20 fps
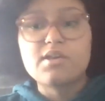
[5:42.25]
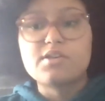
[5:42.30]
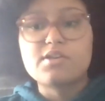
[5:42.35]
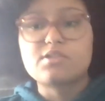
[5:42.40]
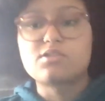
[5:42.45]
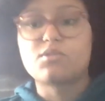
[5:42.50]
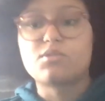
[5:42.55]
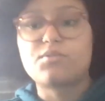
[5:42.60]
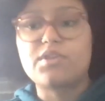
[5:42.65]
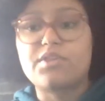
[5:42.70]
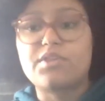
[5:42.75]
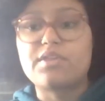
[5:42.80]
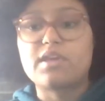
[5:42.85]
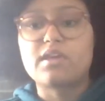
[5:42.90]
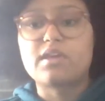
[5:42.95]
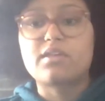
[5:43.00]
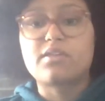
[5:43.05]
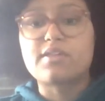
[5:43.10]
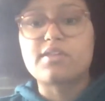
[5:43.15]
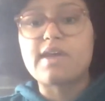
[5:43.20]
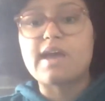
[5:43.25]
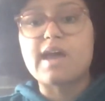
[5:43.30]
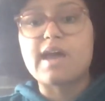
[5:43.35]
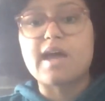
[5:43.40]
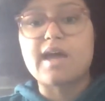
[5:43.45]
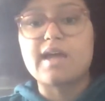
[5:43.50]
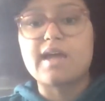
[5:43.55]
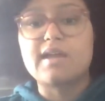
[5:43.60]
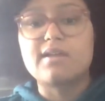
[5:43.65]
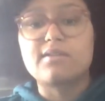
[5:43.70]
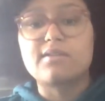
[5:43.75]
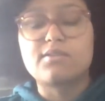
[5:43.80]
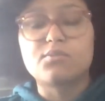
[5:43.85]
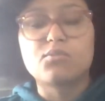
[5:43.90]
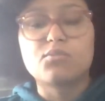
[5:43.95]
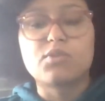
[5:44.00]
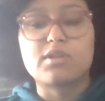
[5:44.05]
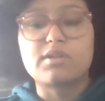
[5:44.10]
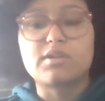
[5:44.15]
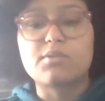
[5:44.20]
So we think that
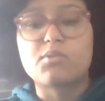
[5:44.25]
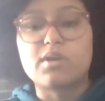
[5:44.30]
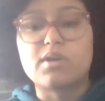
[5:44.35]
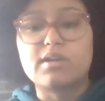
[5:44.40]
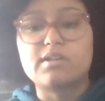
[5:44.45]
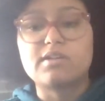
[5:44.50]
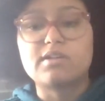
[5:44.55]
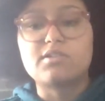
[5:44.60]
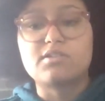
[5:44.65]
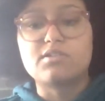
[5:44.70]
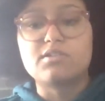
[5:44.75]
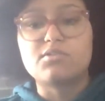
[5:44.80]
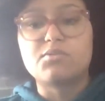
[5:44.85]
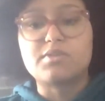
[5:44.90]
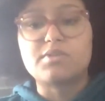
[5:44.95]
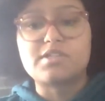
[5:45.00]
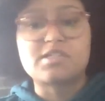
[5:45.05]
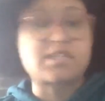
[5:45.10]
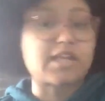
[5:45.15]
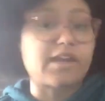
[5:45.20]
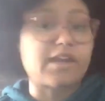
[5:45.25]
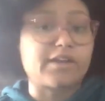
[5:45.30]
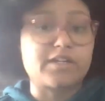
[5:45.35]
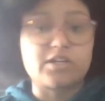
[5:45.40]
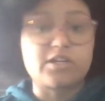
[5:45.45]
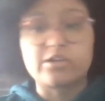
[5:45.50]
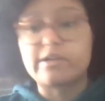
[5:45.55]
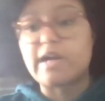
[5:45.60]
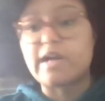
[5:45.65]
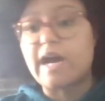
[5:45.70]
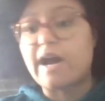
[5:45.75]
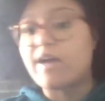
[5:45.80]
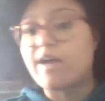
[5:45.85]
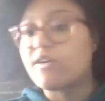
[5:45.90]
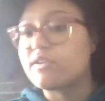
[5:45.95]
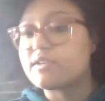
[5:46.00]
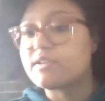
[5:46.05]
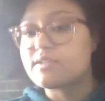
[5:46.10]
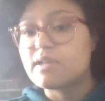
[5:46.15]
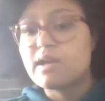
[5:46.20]
what they wanted to do was scare her
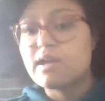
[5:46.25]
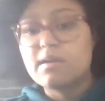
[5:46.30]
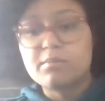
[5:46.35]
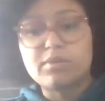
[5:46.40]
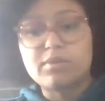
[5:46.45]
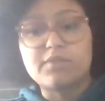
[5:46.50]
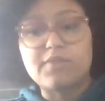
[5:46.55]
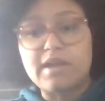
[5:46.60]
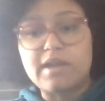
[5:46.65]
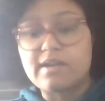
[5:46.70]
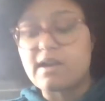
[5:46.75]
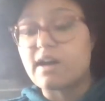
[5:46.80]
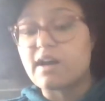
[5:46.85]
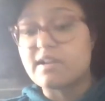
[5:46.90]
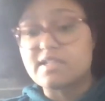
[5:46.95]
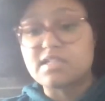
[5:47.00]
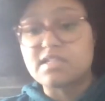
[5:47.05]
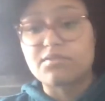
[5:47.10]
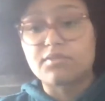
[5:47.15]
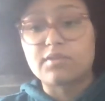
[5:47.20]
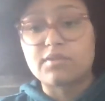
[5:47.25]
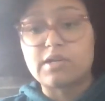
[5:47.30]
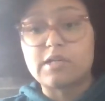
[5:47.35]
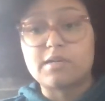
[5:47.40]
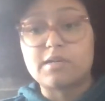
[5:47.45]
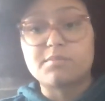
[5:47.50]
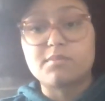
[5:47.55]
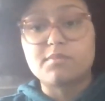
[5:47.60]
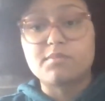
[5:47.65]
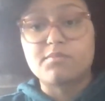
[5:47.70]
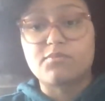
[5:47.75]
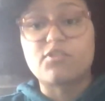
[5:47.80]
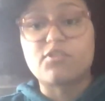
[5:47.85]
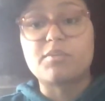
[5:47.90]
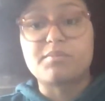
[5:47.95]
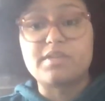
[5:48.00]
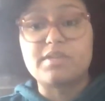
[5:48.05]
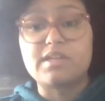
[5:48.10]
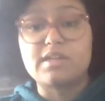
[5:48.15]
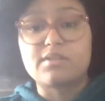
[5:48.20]
out, prevent us from
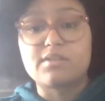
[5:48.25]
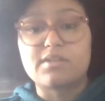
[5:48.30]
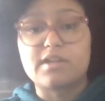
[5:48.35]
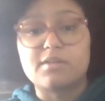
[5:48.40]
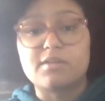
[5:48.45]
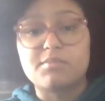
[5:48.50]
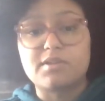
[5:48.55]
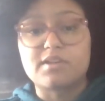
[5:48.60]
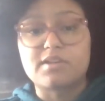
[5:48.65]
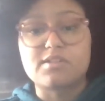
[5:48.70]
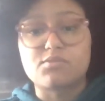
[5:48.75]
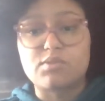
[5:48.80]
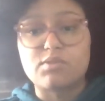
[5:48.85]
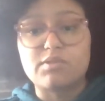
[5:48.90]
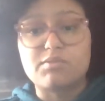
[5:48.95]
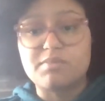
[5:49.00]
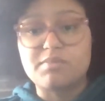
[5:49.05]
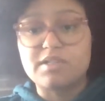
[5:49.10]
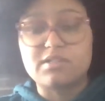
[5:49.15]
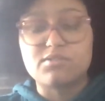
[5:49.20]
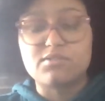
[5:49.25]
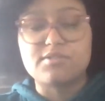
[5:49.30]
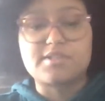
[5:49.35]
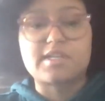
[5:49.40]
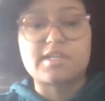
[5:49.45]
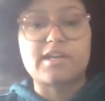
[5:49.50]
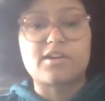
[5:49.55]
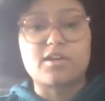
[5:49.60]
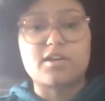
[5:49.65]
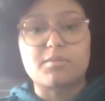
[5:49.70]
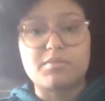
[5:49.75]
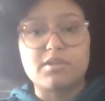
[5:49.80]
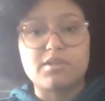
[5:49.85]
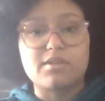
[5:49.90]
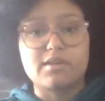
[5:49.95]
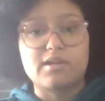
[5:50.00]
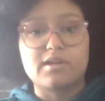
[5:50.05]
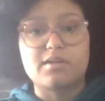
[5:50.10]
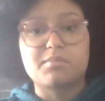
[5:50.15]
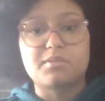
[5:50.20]
being there because we would be too scared to be
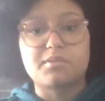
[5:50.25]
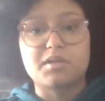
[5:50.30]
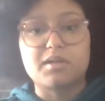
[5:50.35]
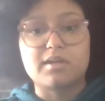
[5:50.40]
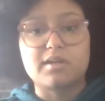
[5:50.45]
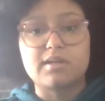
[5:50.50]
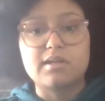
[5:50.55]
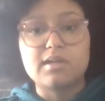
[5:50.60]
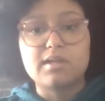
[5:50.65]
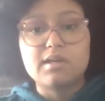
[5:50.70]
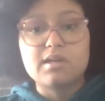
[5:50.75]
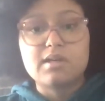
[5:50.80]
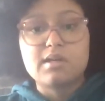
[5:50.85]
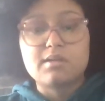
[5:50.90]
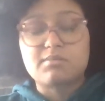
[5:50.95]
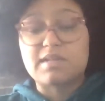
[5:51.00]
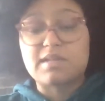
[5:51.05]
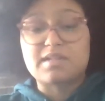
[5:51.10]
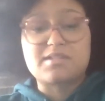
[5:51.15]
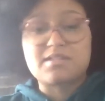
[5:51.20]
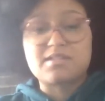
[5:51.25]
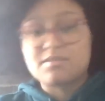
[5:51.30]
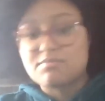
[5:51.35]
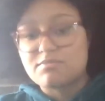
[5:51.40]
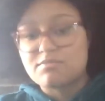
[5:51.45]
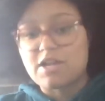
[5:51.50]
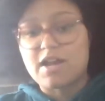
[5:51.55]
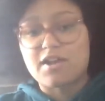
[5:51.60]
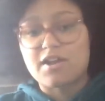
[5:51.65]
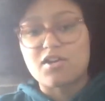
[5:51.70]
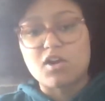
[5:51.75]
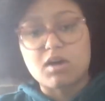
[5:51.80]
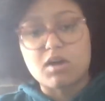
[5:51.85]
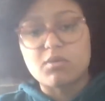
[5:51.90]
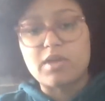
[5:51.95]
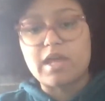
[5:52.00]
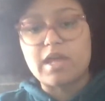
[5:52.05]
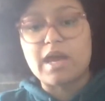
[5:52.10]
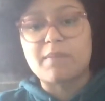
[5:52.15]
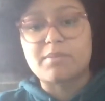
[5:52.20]
there, but that's not at
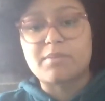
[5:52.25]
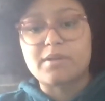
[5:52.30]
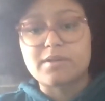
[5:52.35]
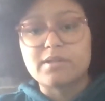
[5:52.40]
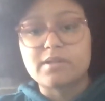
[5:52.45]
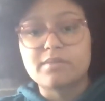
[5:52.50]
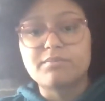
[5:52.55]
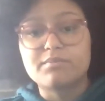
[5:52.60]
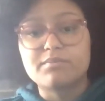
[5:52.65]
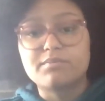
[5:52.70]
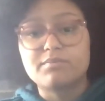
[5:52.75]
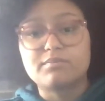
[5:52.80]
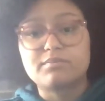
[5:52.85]
all what happened.